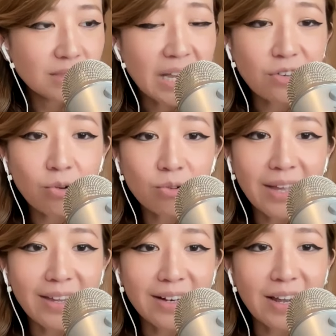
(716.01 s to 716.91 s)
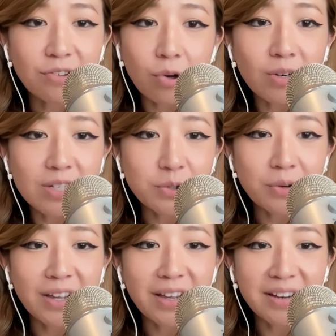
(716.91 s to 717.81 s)
I don't like it. I don't
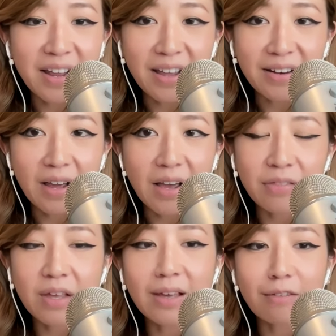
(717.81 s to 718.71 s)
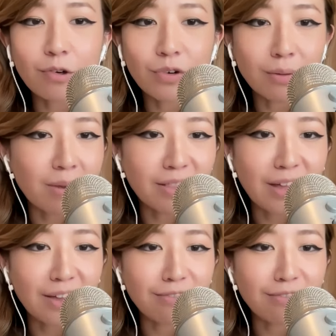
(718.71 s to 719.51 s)
enjoy it. And I think everyone in my life